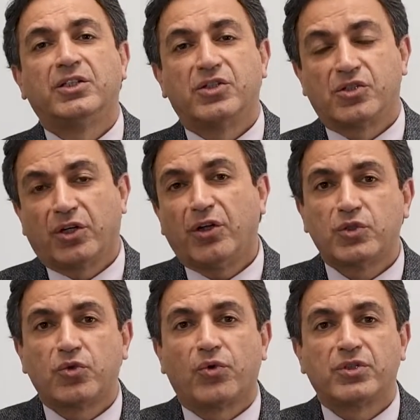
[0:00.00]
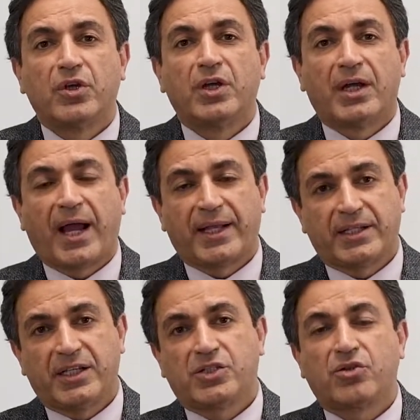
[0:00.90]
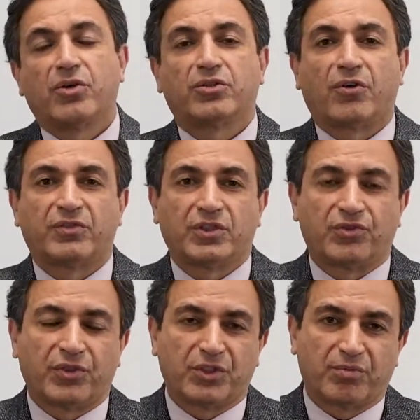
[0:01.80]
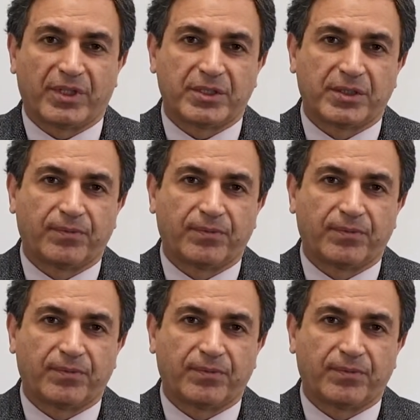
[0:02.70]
design of choice at the start of the treatment.